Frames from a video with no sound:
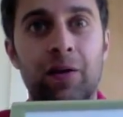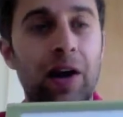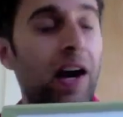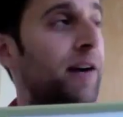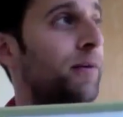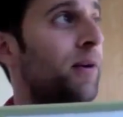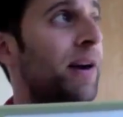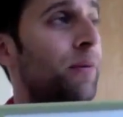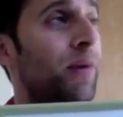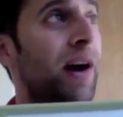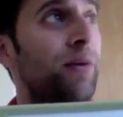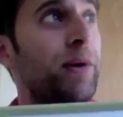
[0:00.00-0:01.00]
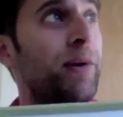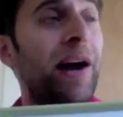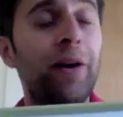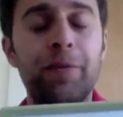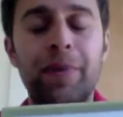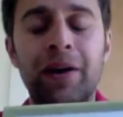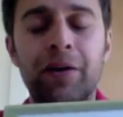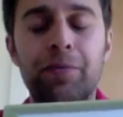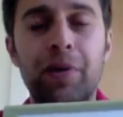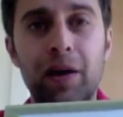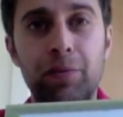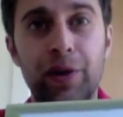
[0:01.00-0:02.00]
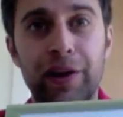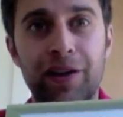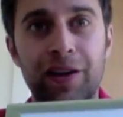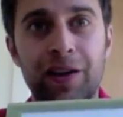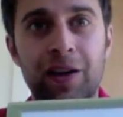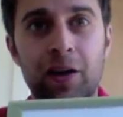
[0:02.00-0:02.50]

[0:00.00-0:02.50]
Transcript: while we were out, while we were out and about in public,